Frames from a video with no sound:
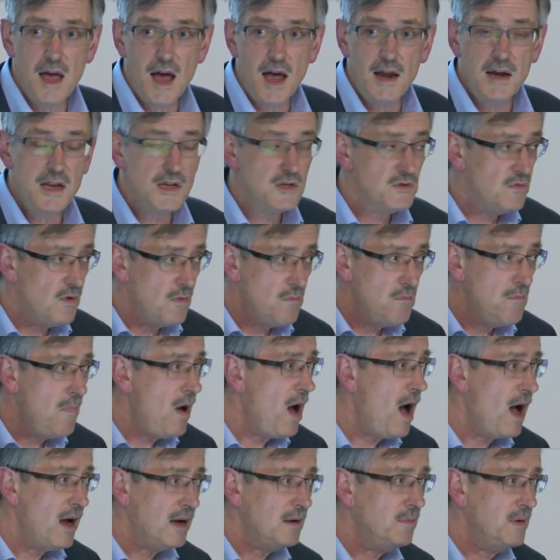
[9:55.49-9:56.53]
And it's
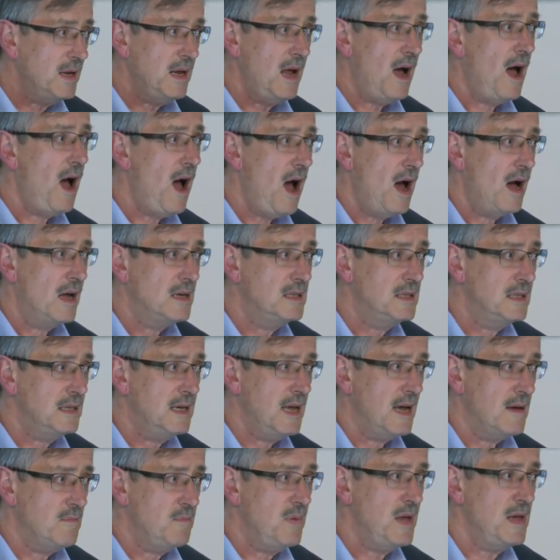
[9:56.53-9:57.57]
remarkably hard to
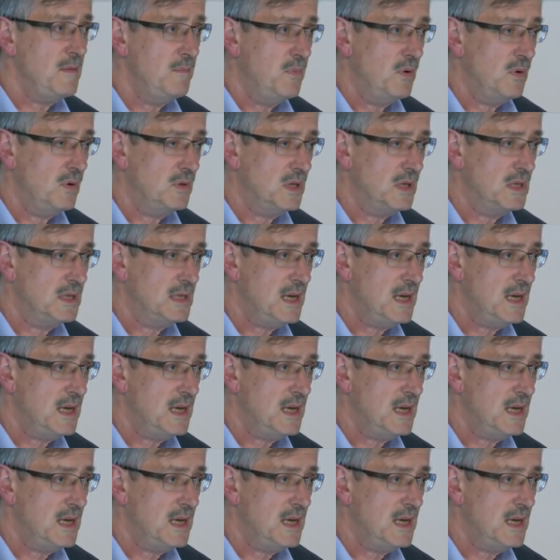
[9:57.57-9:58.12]
get people to